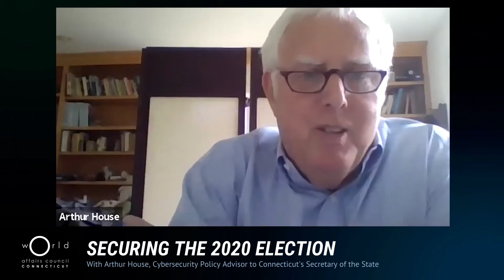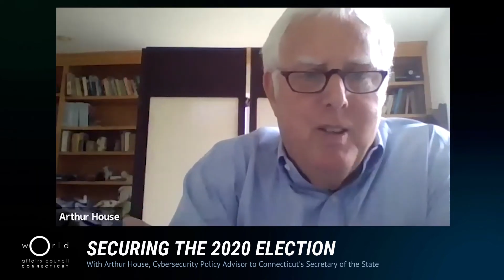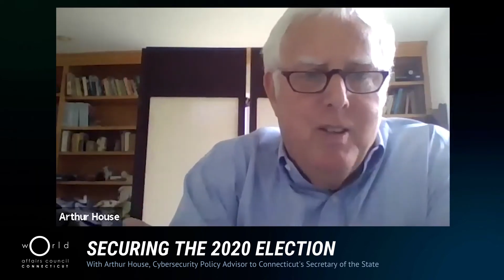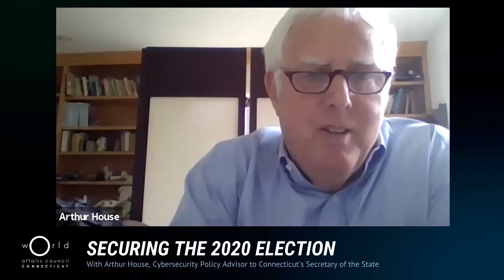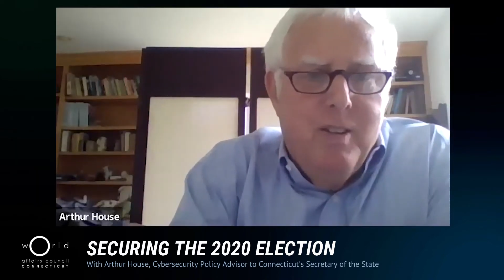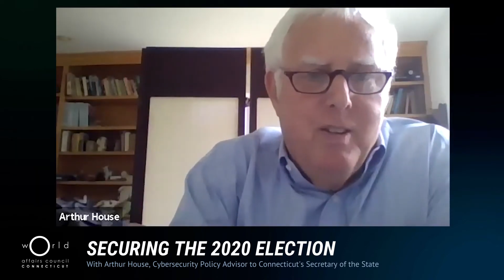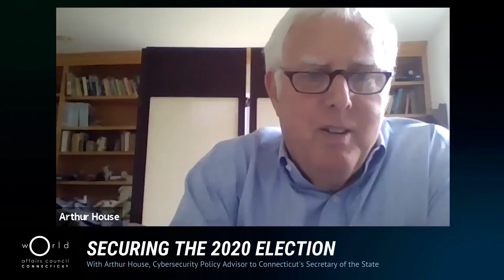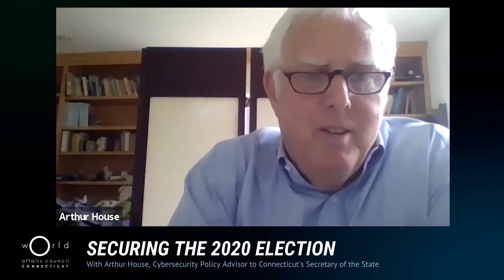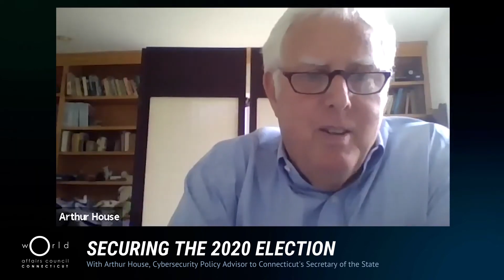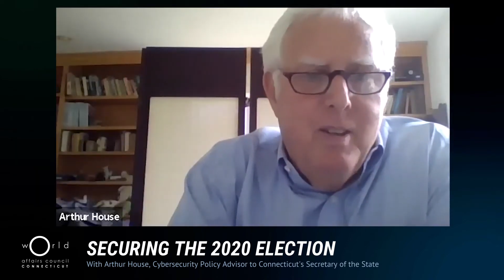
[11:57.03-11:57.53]

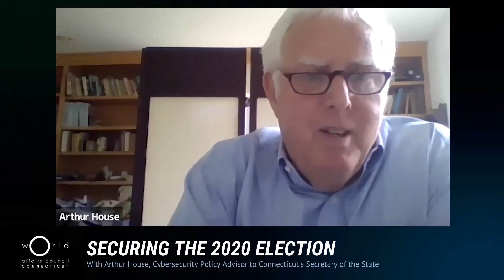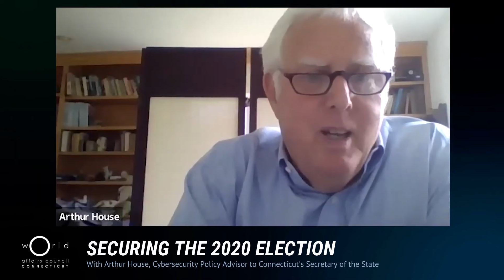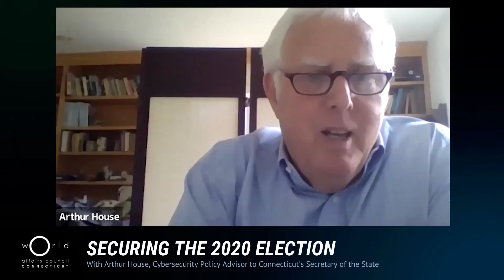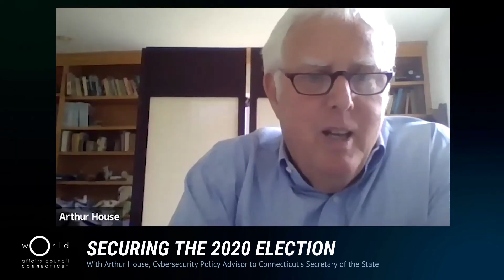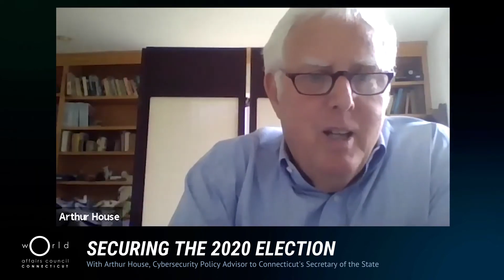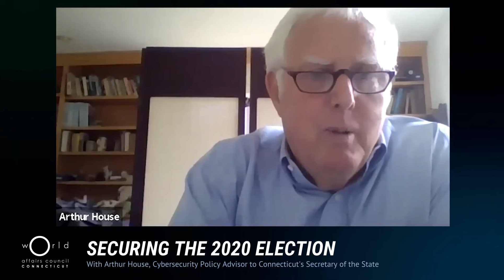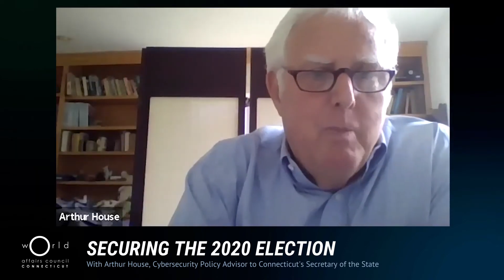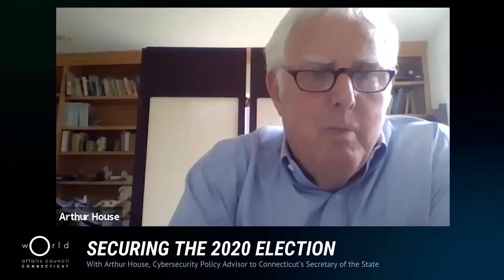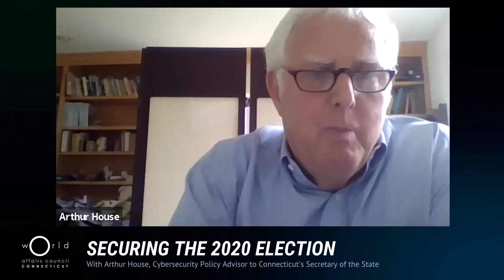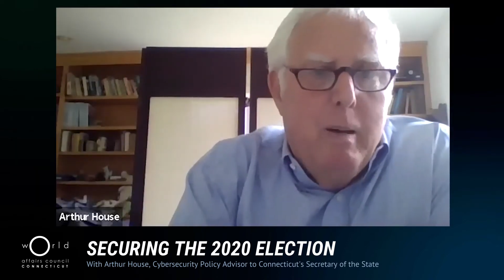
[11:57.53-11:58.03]

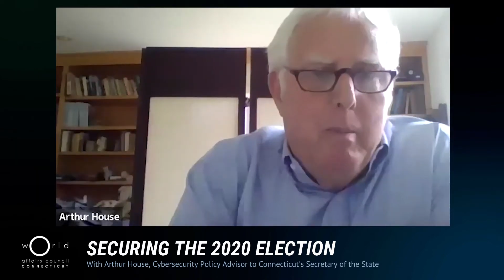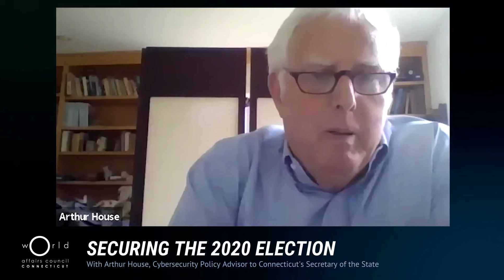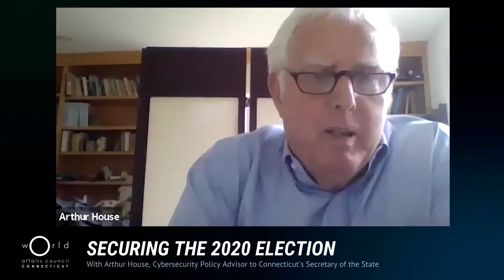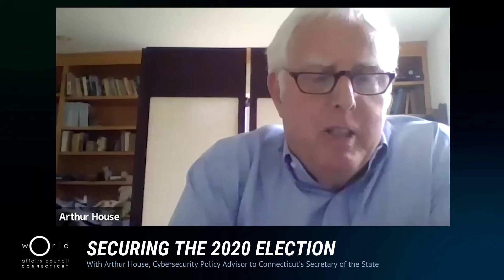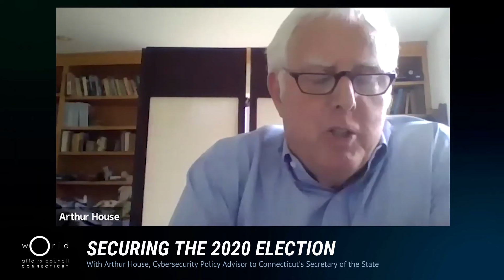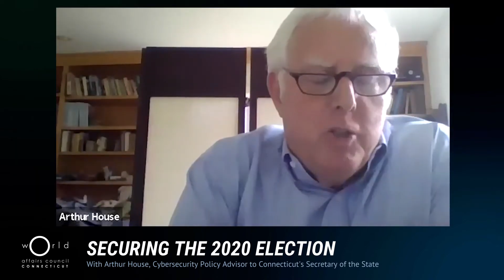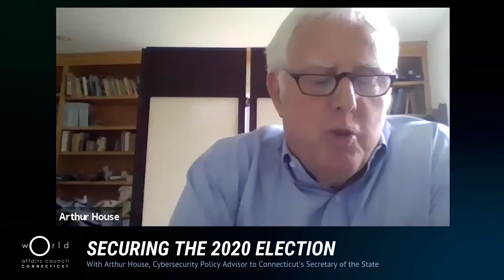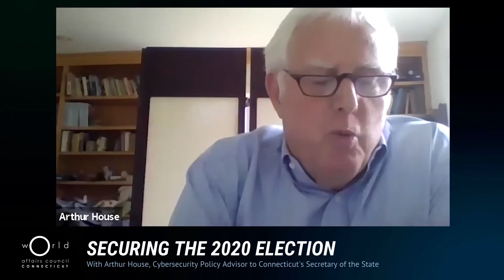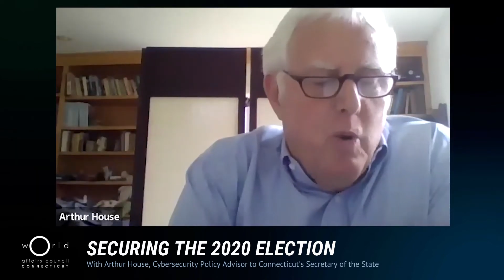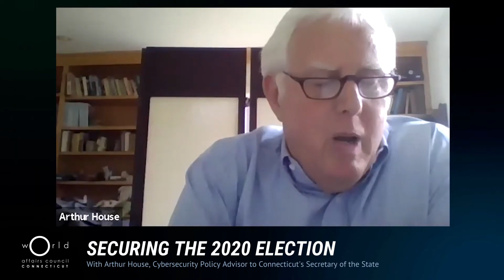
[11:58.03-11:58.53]
The public
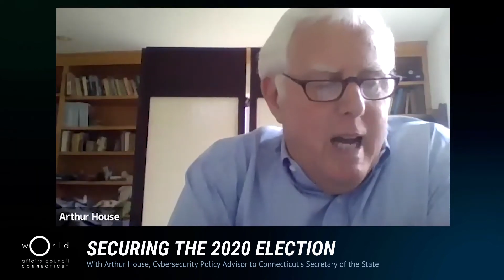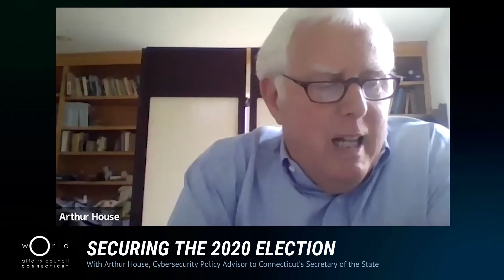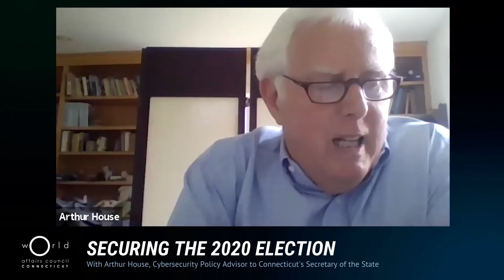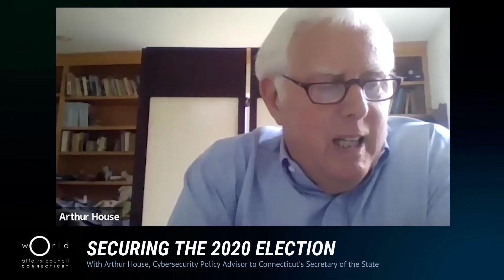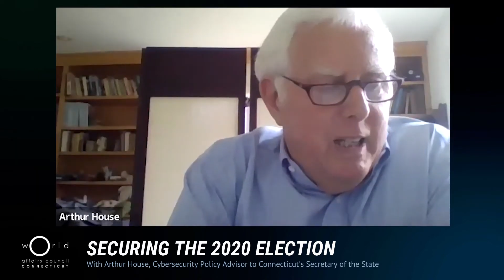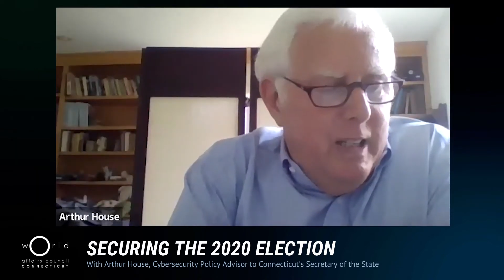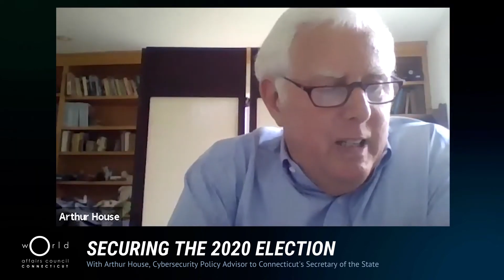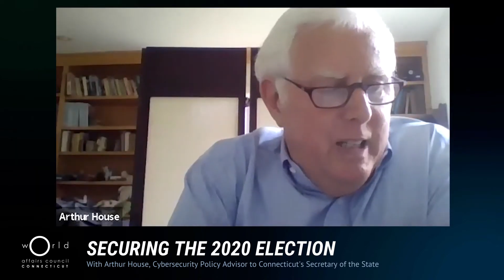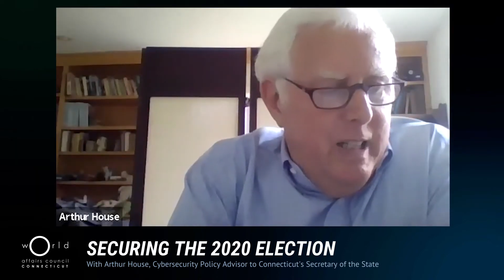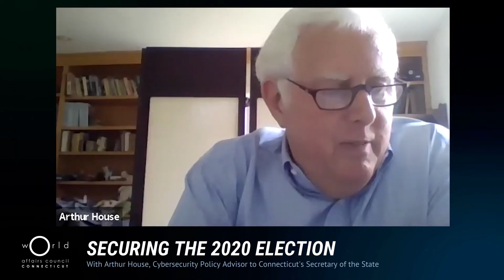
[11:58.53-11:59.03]
has
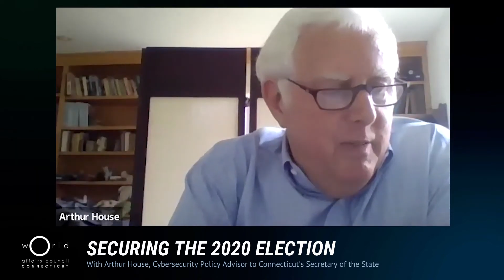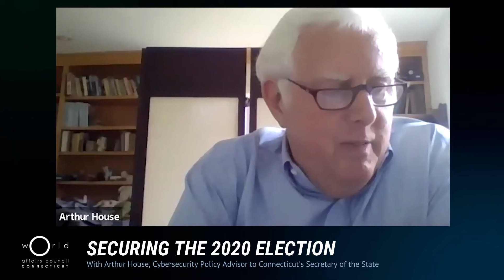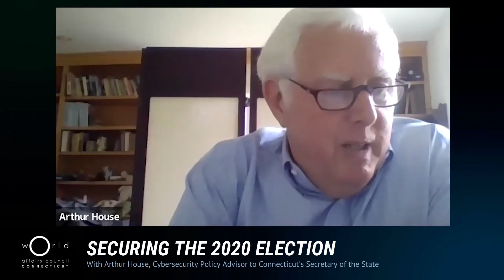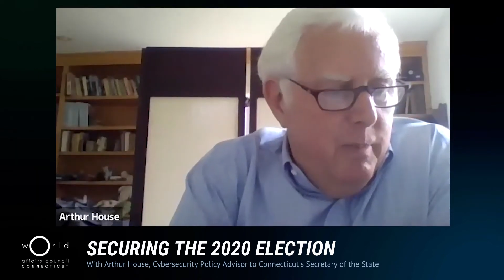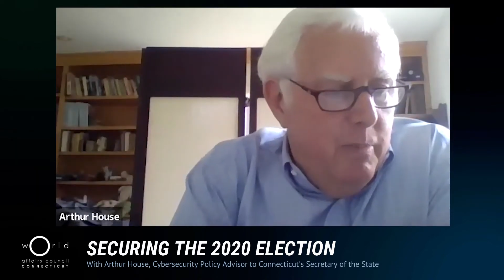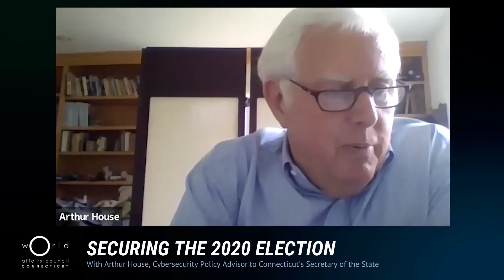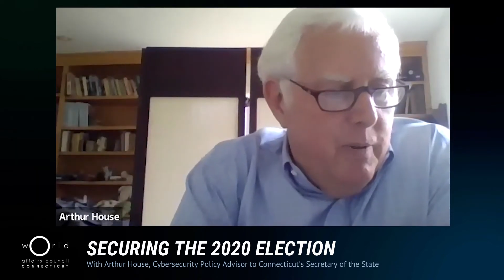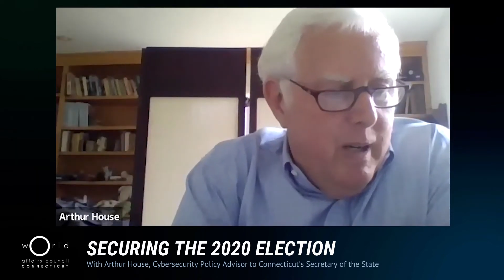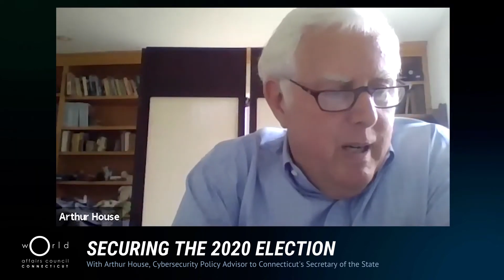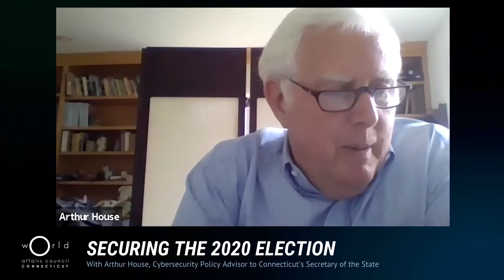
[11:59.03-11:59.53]
rallied even in
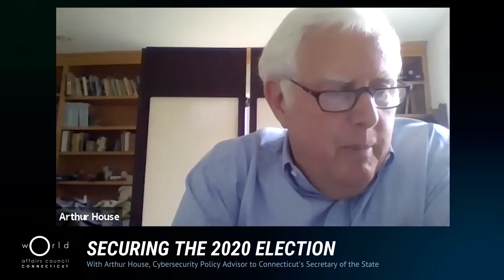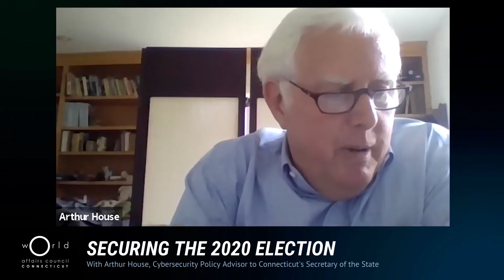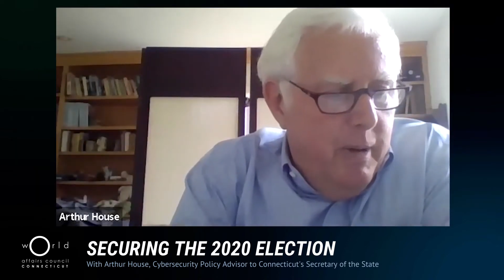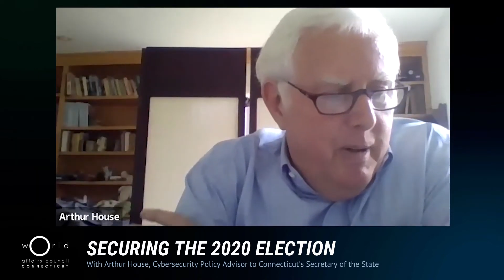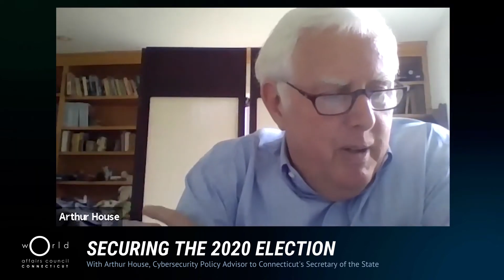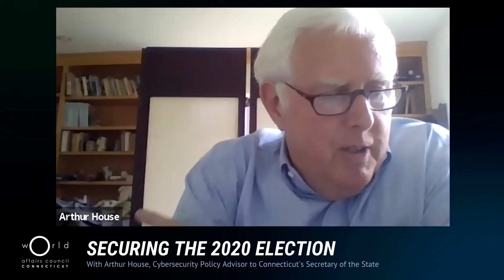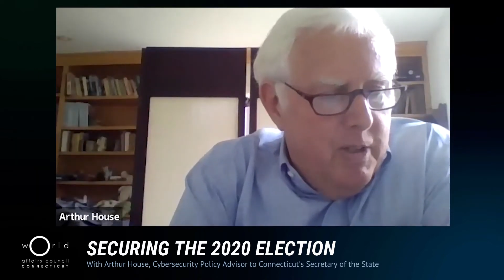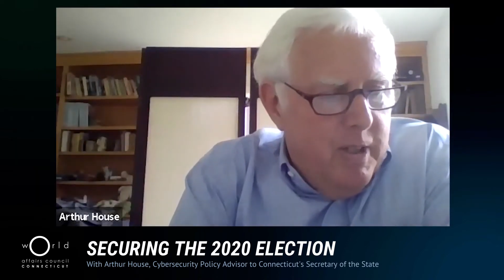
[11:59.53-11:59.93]
primaries.